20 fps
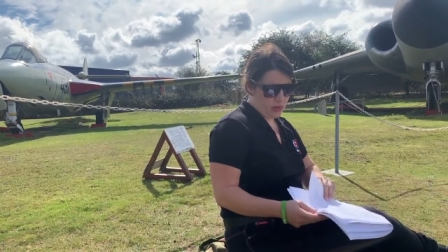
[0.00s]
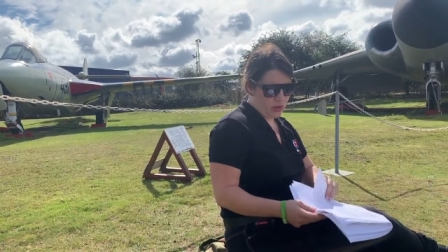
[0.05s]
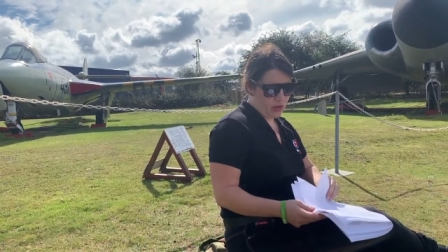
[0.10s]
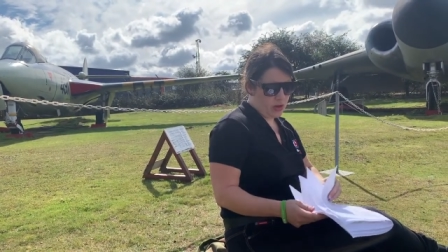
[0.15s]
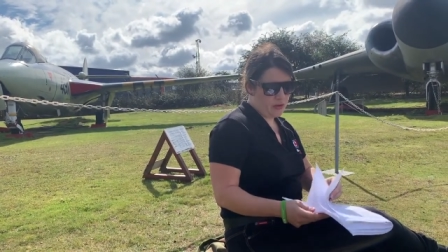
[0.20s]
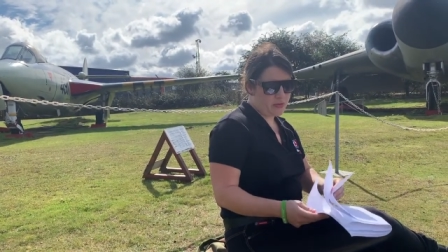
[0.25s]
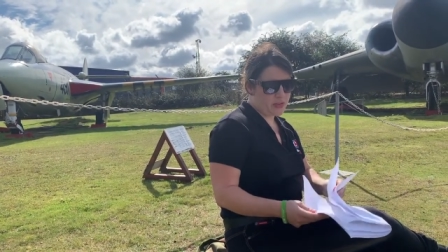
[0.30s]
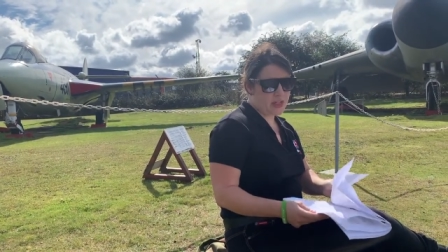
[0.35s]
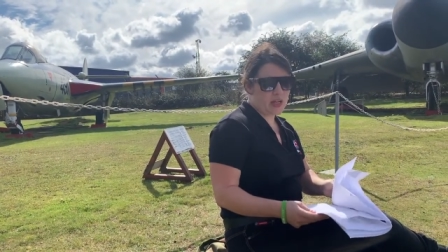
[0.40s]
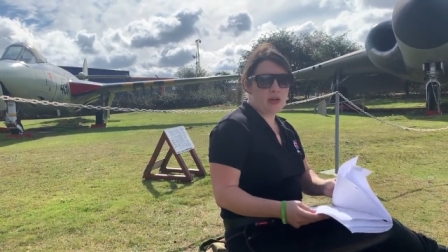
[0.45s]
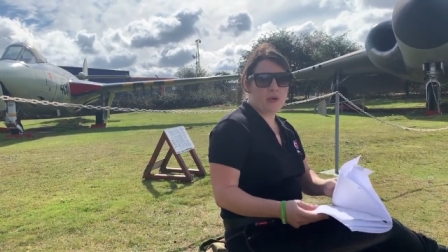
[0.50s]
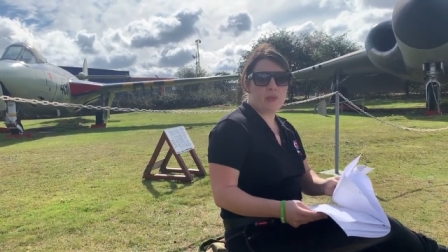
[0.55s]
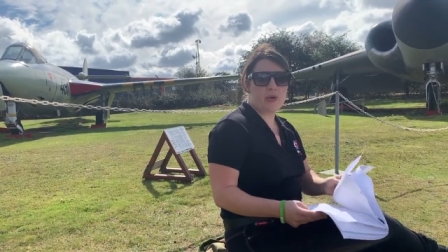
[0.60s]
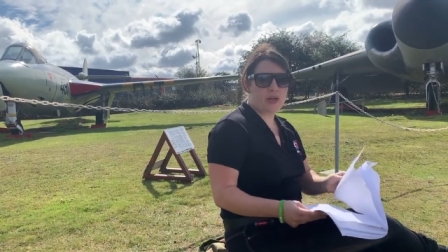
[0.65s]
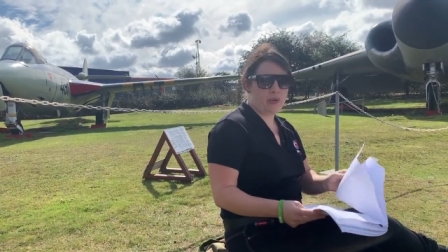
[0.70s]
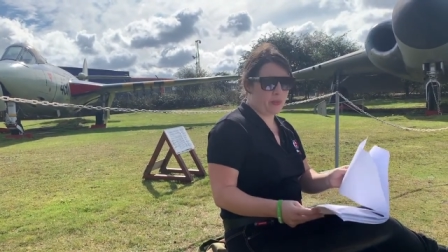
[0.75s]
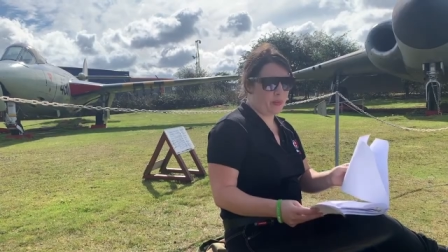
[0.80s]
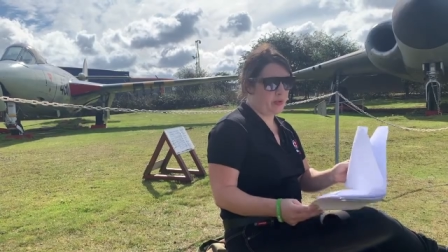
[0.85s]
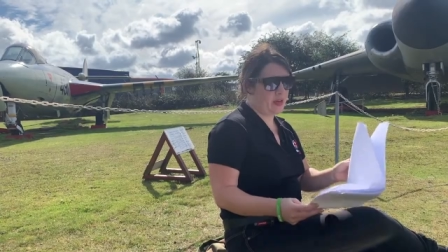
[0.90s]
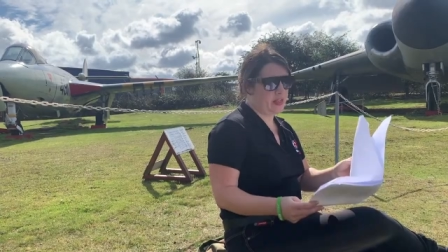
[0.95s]
Obviously,
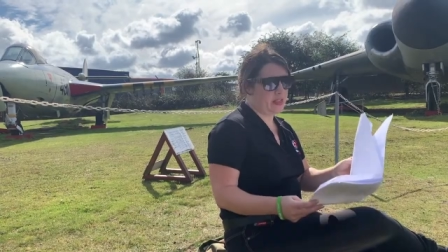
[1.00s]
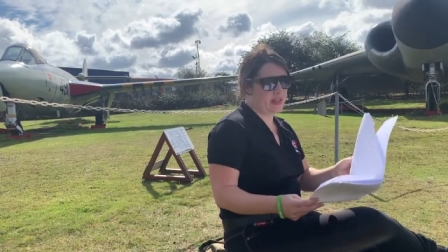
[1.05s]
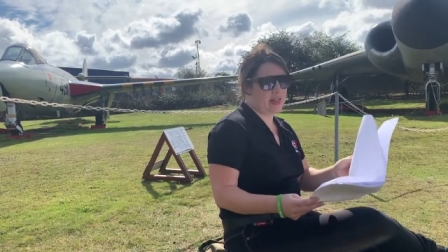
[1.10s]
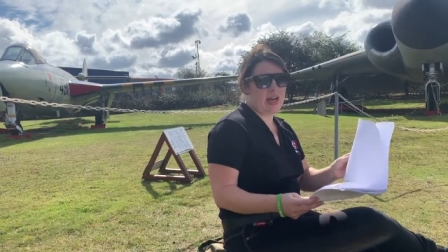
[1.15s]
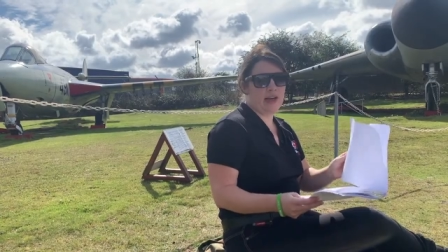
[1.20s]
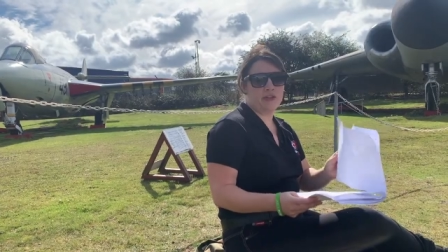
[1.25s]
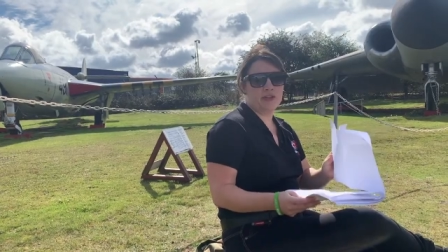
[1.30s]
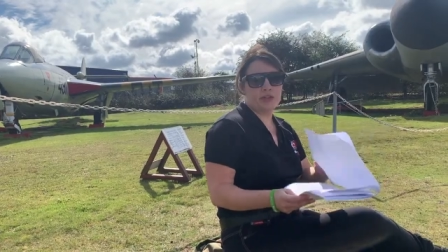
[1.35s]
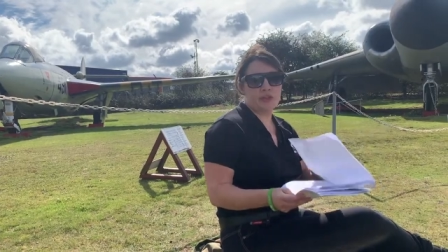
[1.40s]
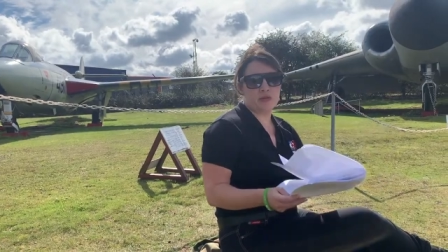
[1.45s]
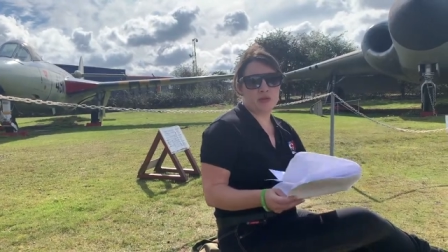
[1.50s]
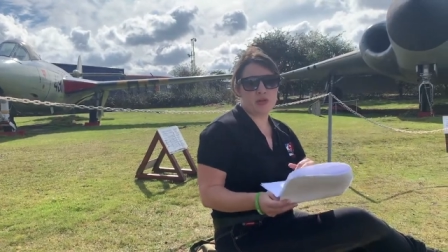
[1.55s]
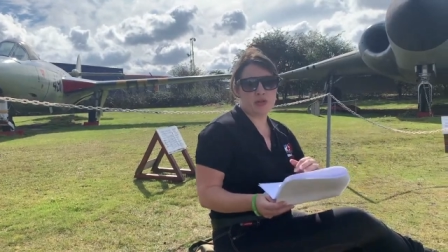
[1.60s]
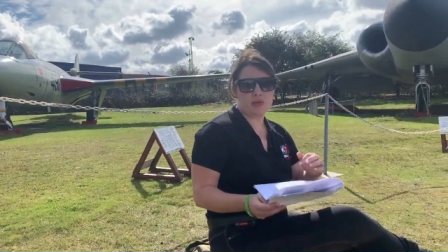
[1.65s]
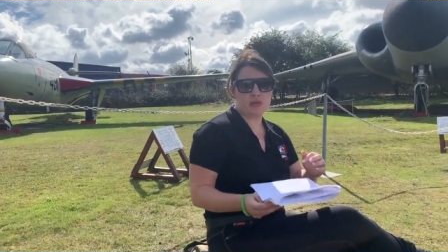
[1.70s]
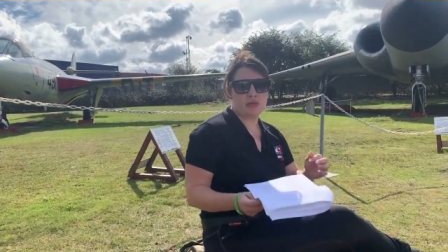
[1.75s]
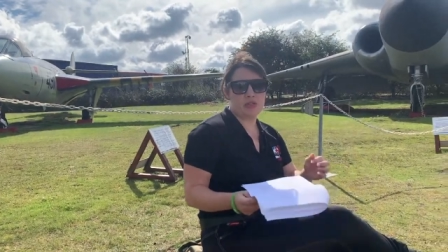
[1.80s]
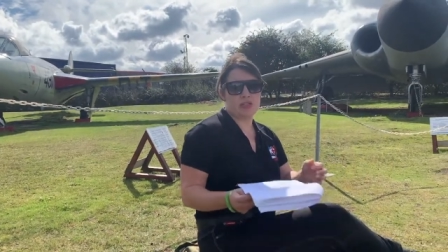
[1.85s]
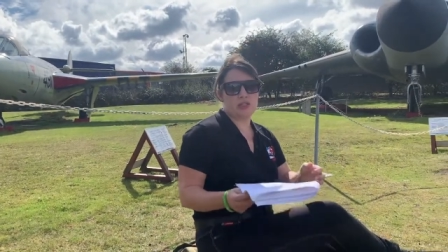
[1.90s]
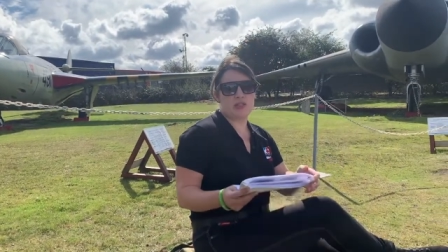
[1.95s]
we stand under
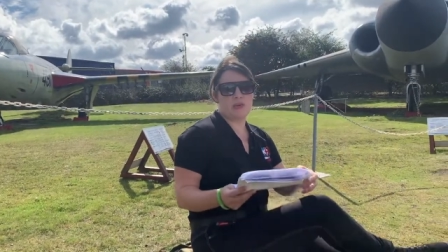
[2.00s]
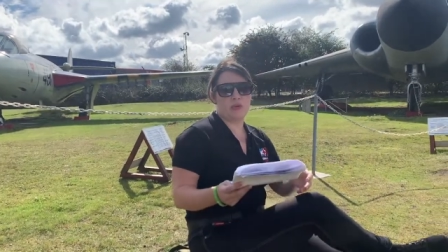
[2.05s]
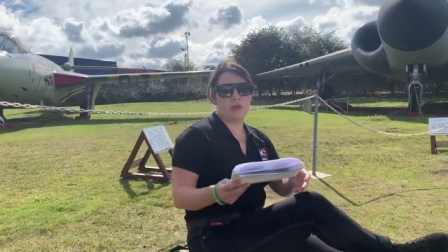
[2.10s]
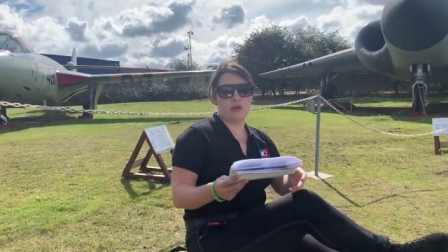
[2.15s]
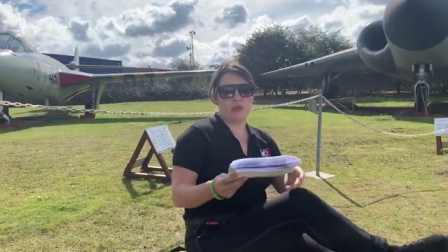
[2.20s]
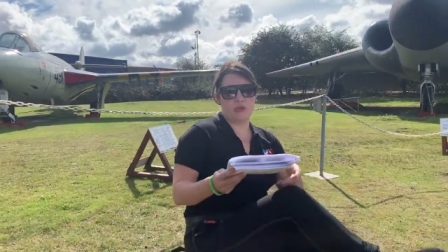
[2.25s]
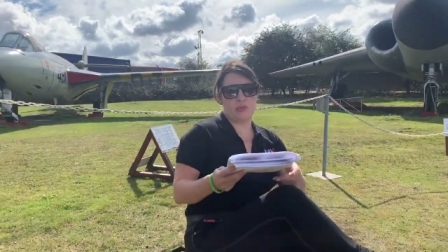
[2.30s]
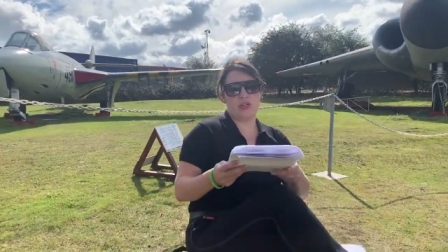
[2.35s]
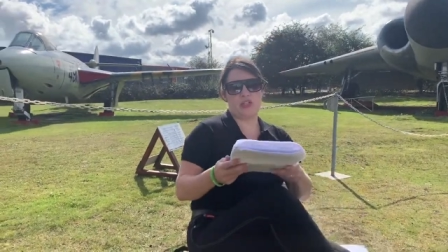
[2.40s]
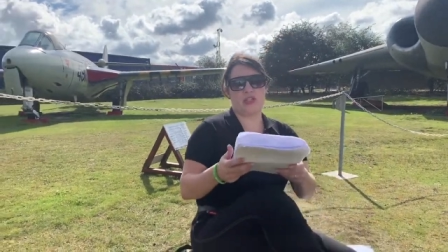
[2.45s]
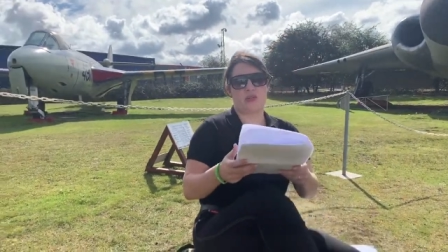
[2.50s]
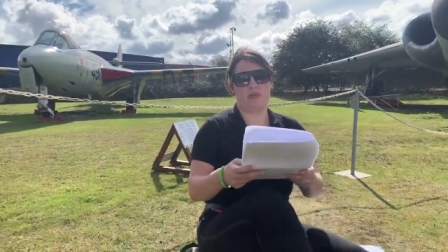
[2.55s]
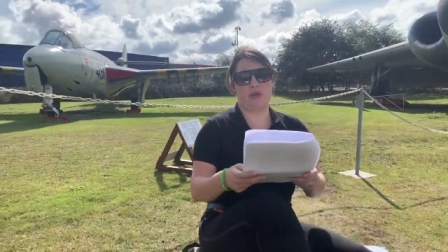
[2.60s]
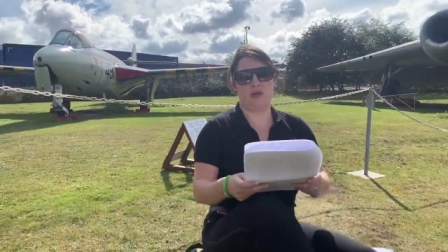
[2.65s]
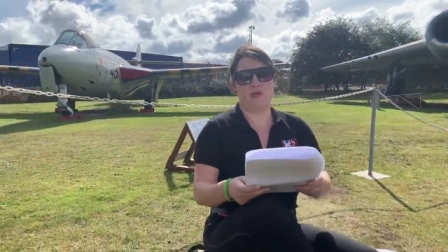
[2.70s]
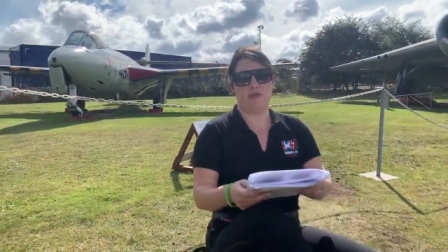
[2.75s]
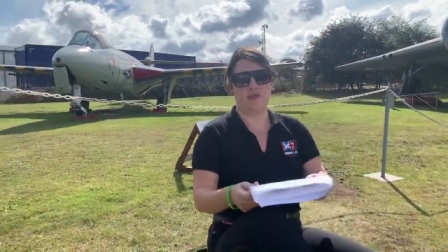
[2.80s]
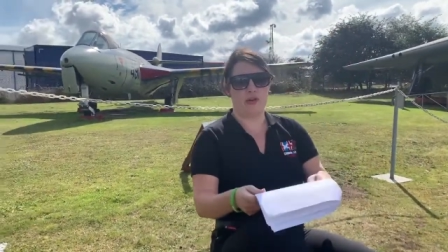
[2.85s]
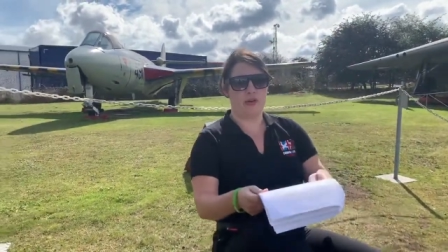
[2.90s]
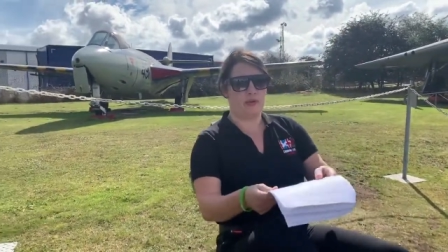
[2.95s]
Article 61, which has been
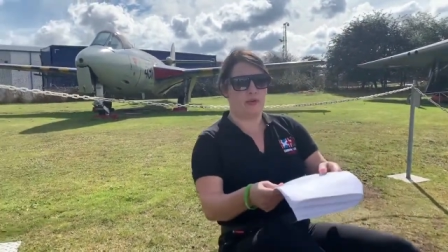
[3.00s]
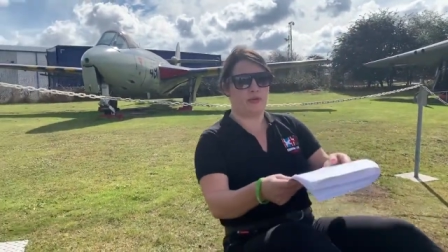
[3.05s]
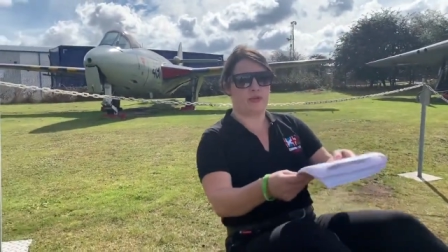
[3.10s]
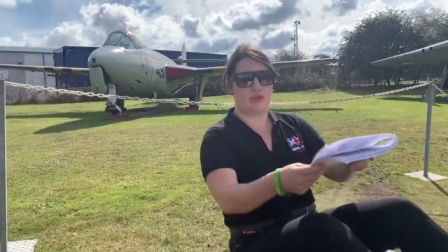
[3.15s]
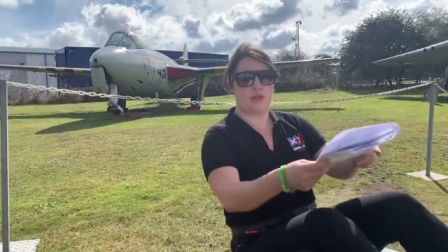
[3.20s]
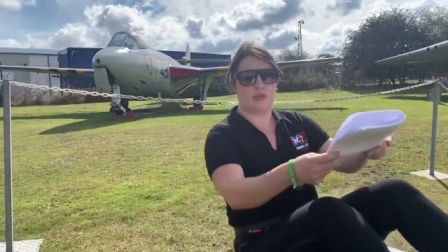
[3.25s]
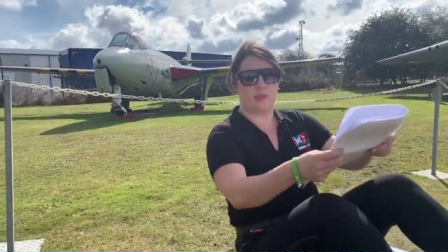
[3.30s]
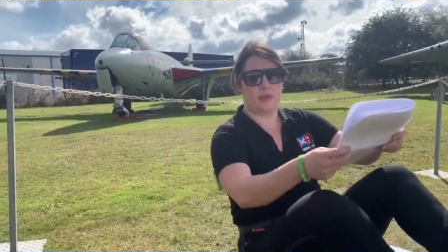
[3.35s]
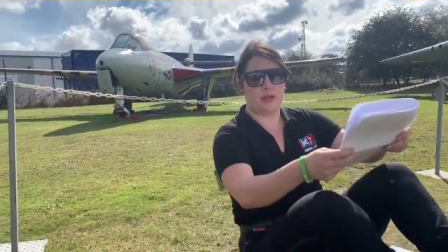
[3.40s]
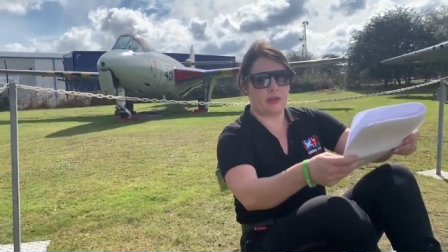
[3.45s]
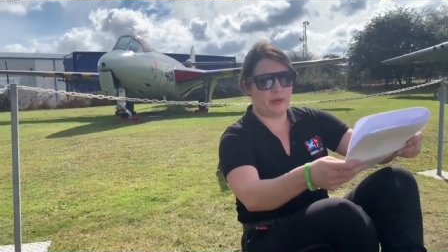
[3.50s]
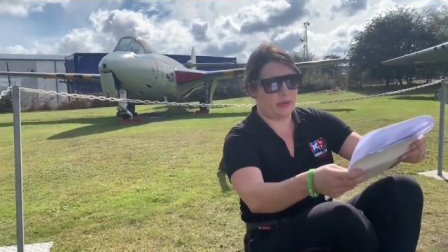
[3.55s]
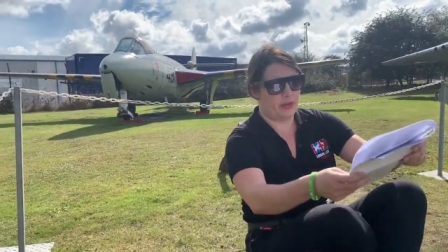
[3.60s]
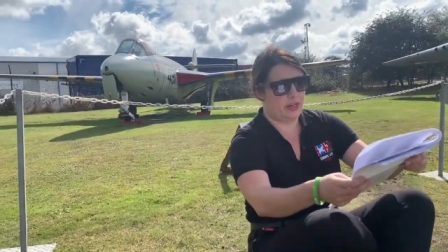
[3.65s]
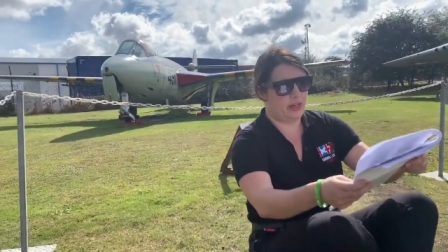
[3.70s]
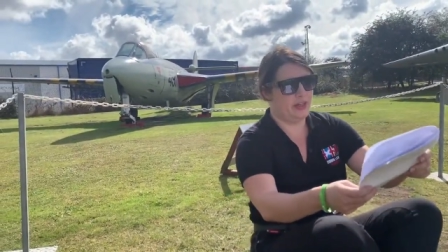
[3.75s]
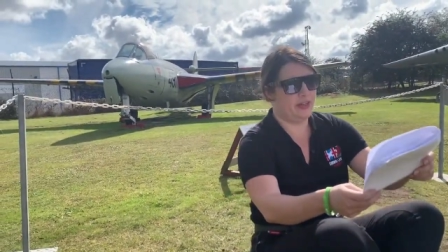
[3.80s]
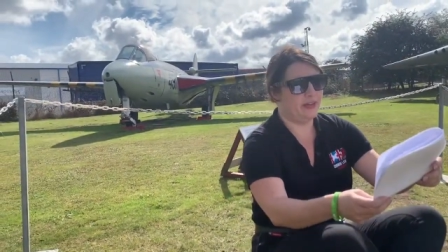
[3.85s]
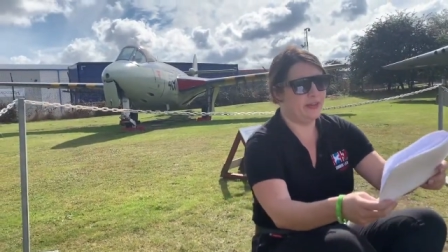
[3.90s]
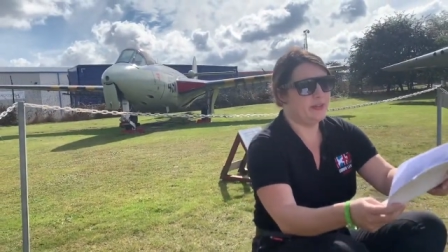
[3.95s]
invoked, by the way.